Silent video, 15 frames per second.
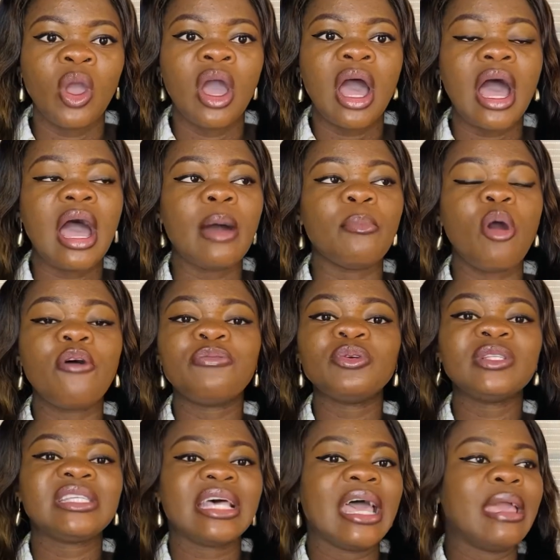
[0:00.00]

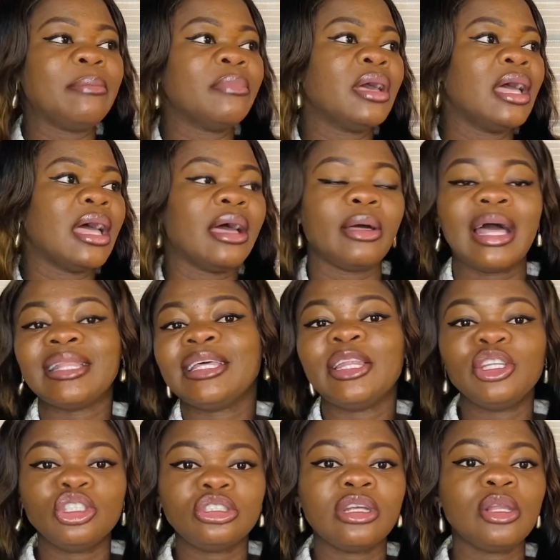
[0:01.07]
Oftentimes at the
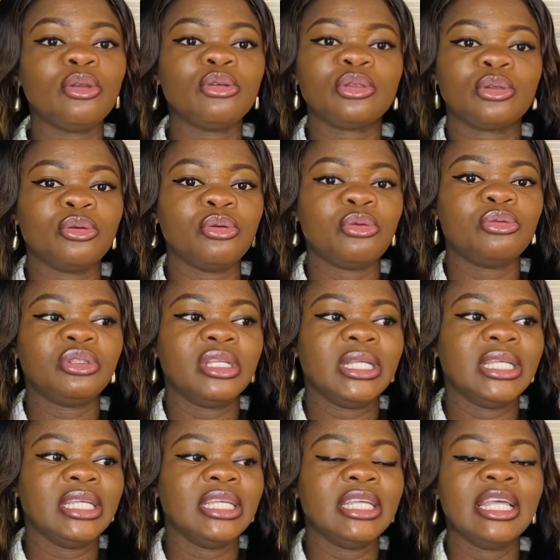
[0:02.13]
Nigerian law school, the